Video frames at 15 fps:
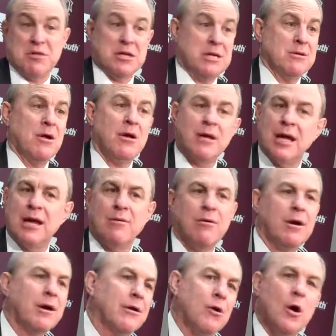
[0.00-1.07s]
thinking, okay,
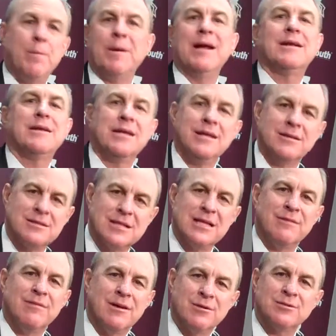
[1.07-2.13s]
we're going to go up 18
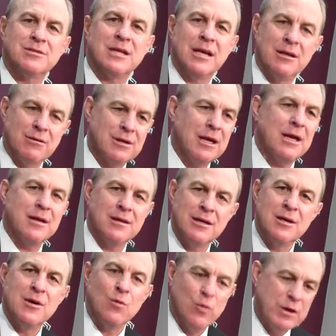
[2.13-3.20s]
instead of understanding, okay,
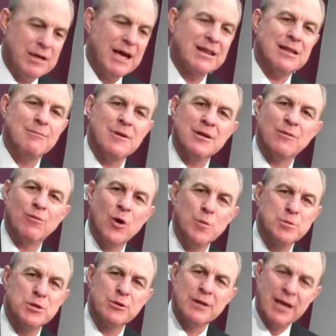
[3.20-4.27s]
we got them on the
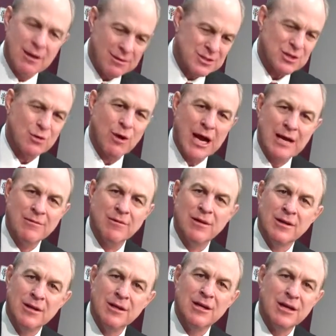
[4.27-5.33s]
ropes here now. Let's grind
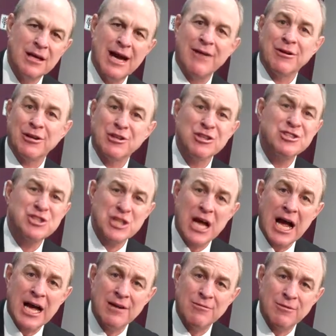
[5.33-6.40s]
out a good
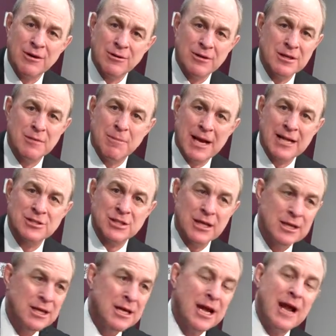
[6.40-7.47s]
shot rather than a bad
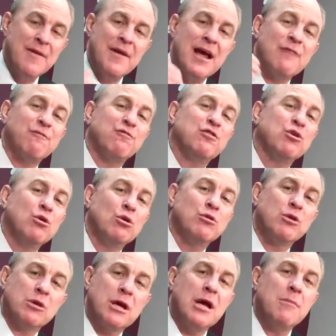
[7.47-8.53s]
shot. And that
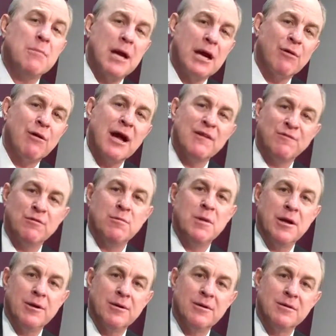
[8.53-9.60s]
fueled their comeback right from
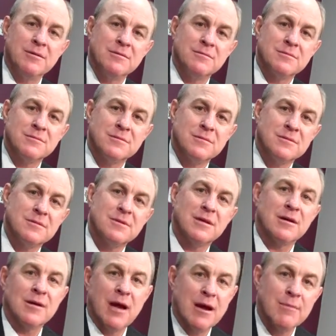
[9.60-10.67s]
there.
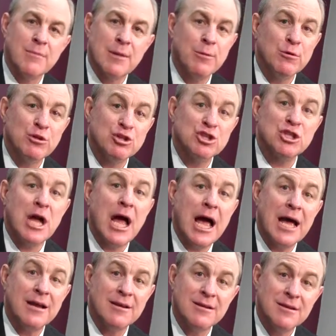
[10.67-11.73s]
I remember the
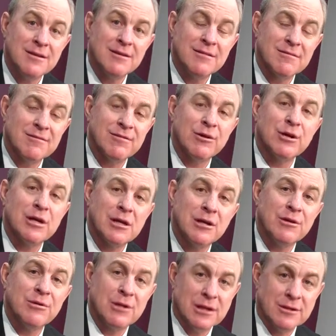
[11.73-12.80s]
shot very
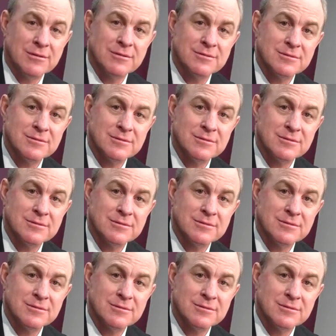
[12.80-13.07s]
clearly.